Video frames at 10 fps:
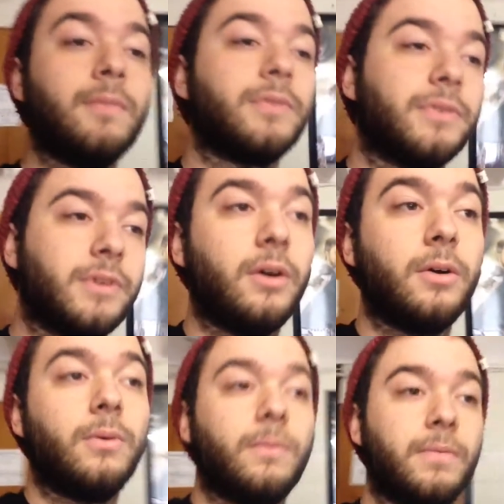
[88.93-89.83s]

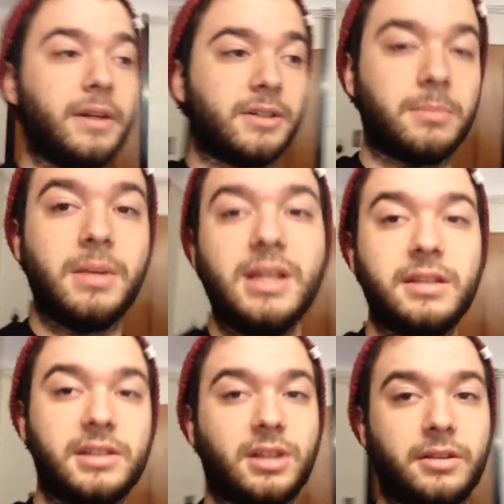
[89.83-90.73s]
So there's me and
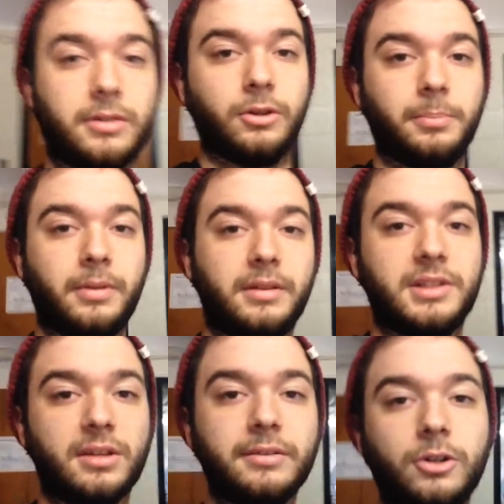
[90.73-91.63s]
this other group,
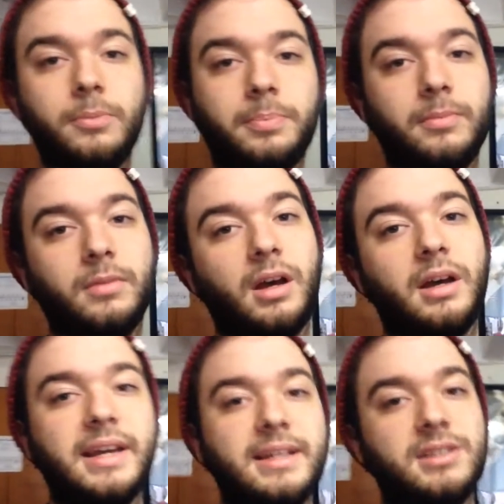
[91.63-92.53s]

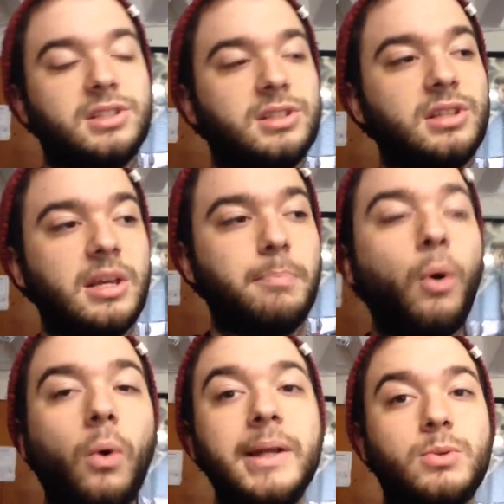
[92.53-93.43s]
hits the
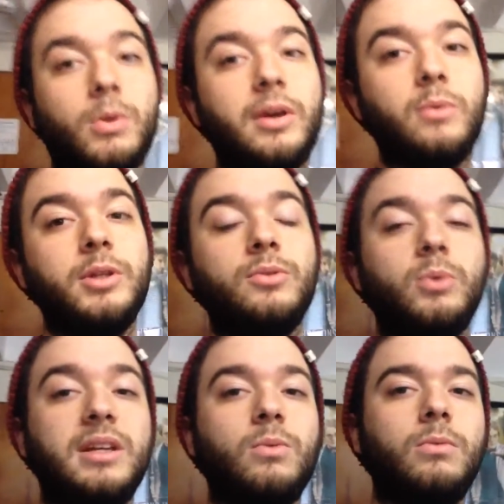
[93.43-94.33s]
point where
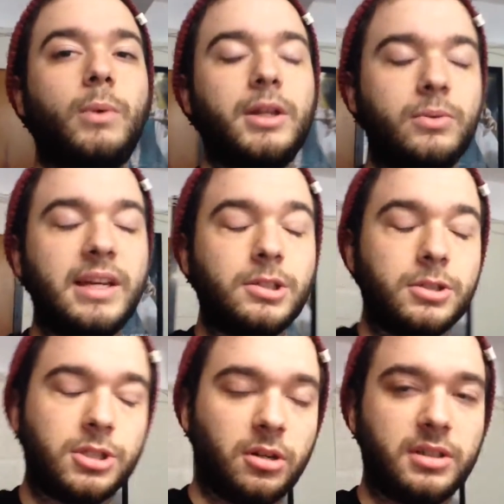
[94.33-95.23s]
you get to
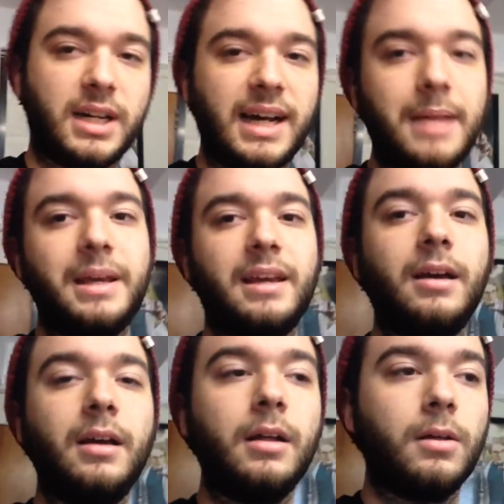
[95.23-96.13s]
start
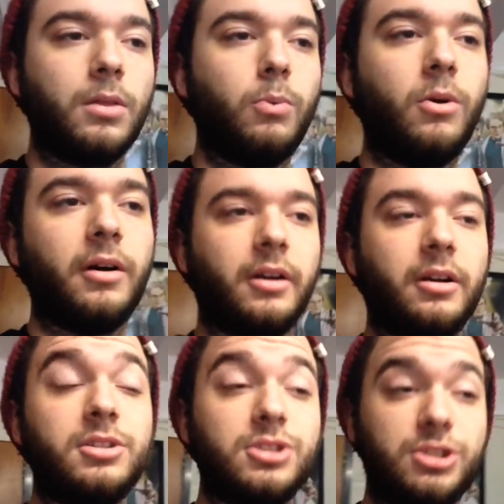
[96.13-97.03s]
timing the
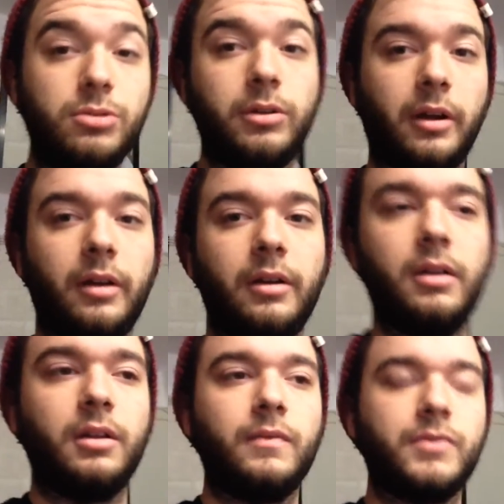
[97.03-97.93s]
water sooner.
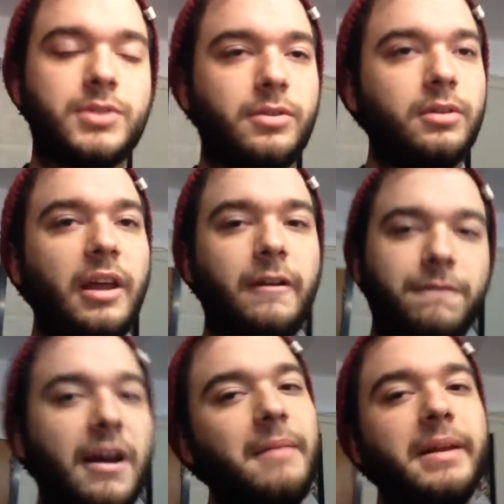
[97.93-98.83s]
So they're like
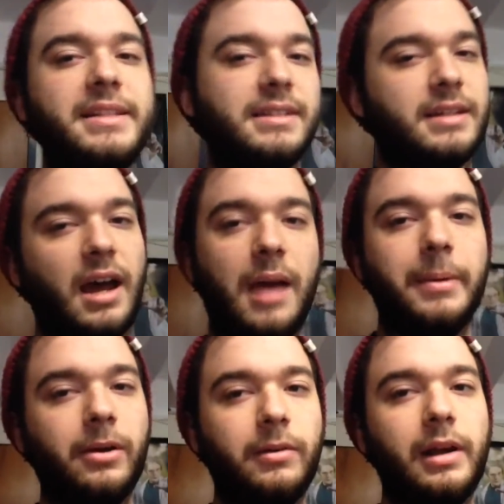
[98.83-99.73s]
5 minutes into
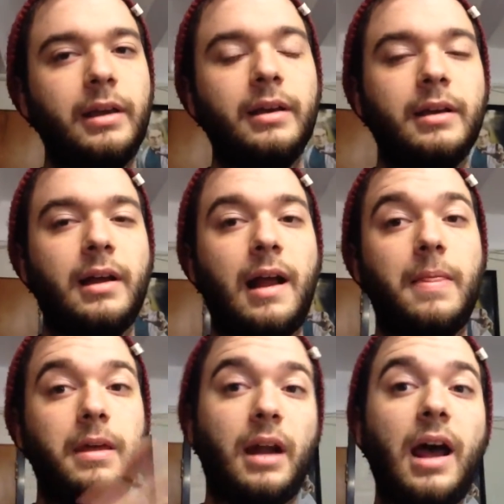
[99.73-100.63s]
timing already,
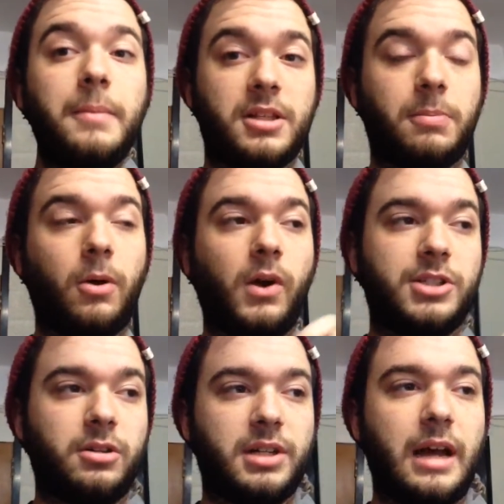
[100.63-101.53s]
and then I'm at the part where I
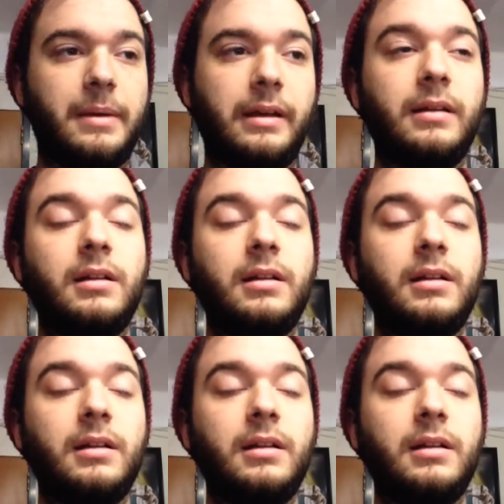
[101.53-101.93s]
start timing.